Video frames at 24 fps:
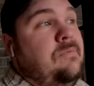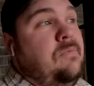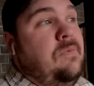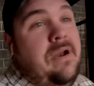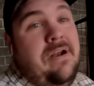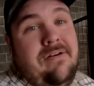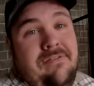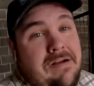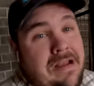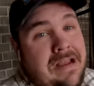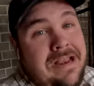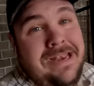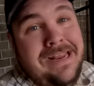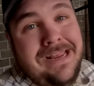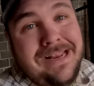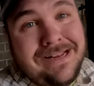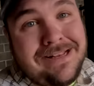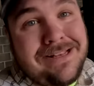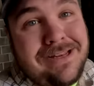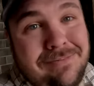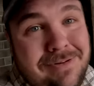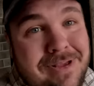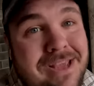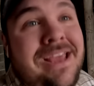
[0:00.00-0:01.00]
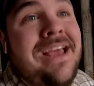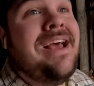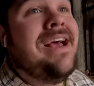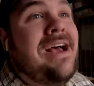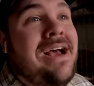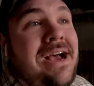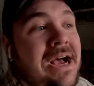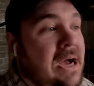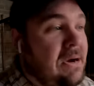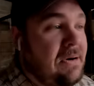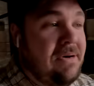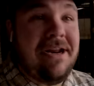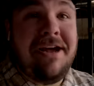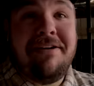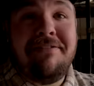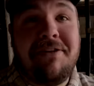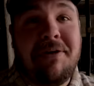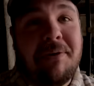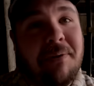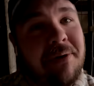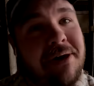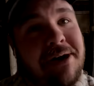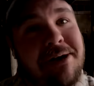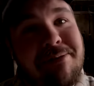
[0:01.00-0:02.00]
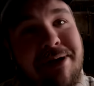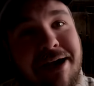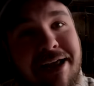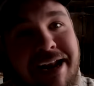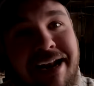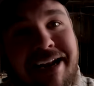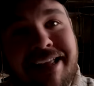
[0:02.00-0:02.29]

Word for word: whatever I need it to be. I won't have to worry about